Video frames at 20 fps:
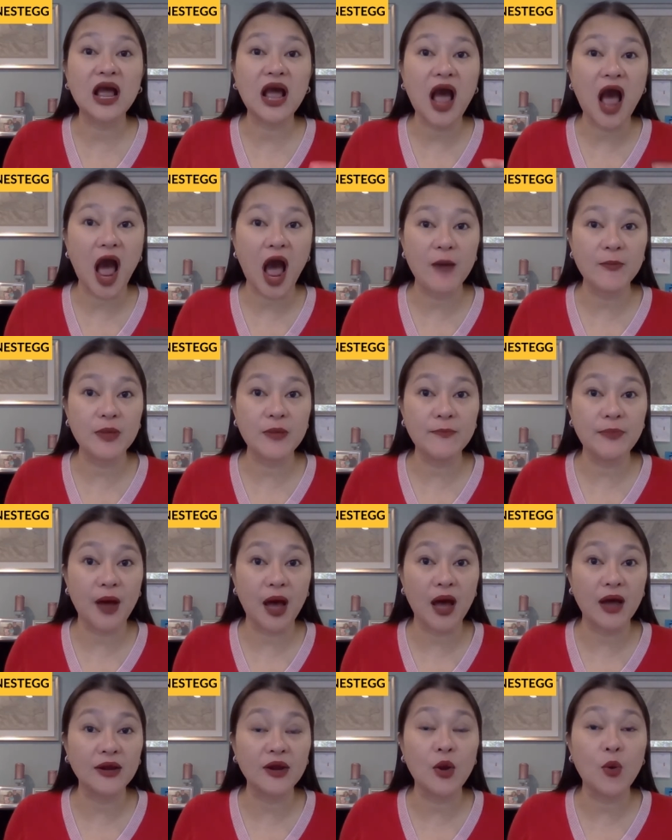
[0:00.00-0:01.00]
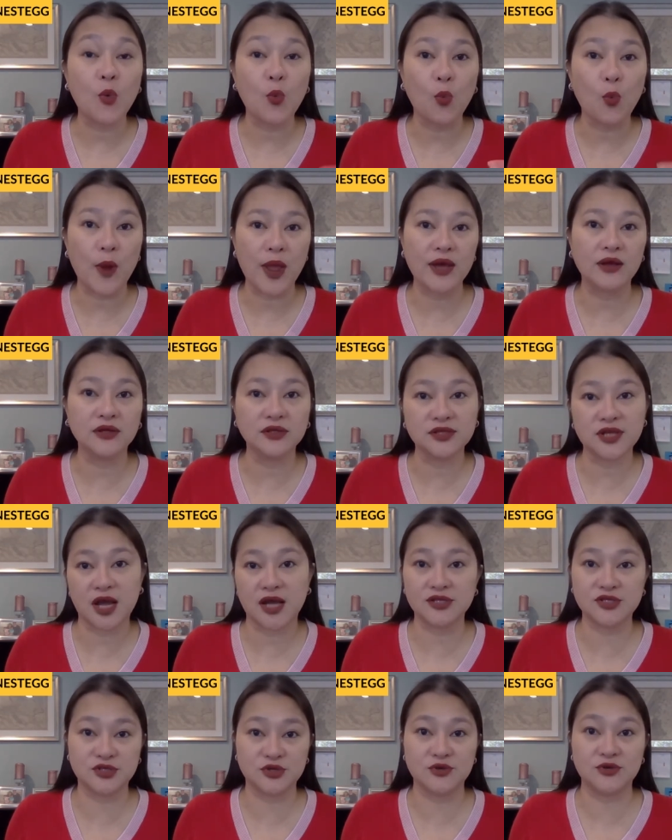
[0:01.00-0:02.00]
CommonBond will
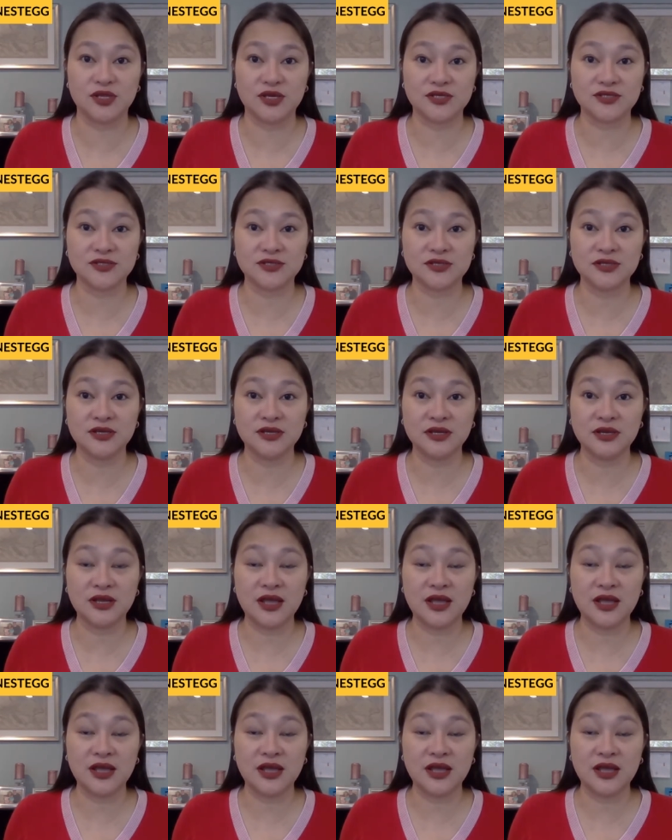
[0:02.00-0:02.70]
not do this.